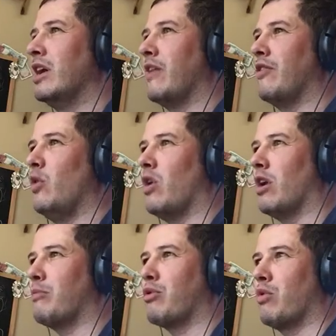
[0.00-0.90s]
If you
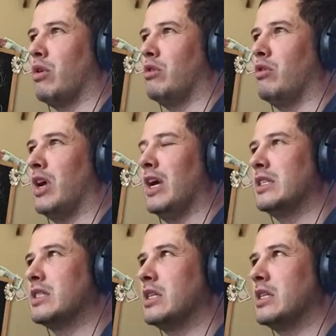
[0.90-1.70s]
are a pro at